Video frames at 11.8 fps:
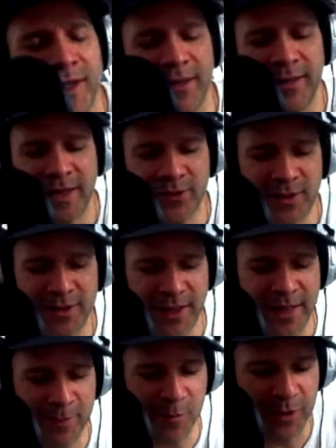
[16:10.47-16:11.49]
trying to not trying to say i
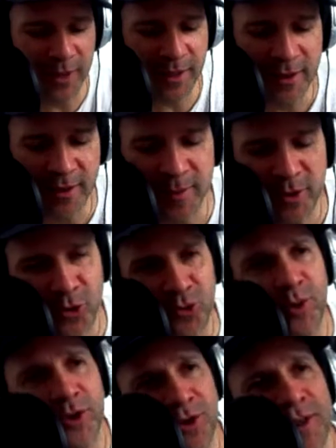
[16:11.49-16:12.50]
came up with the idea but you
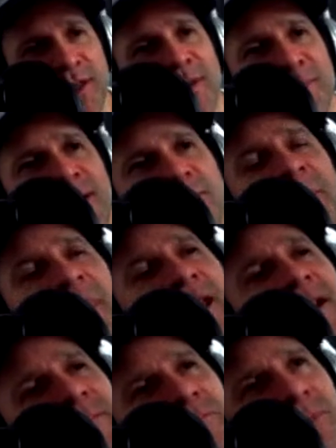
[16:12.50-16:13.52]
were talking about
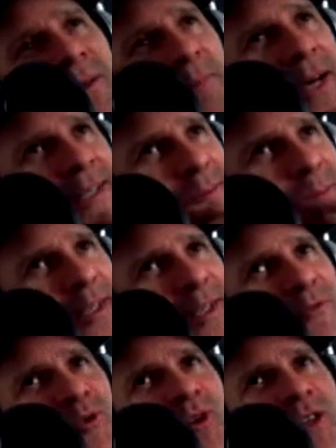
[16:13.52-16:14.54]
the possibility
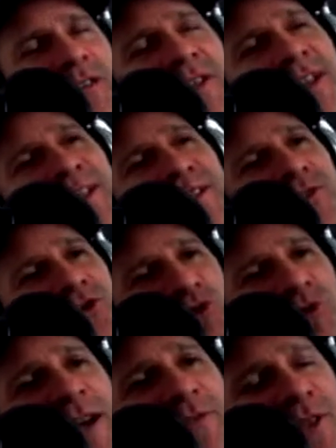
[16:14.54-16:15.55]
of doing even like a
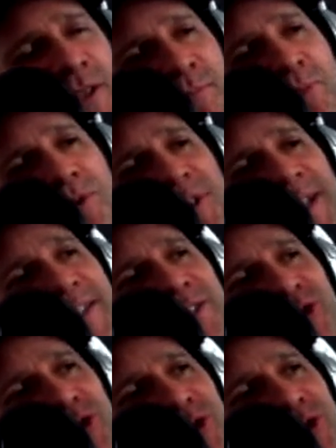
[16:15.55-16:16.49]
traveling burlesque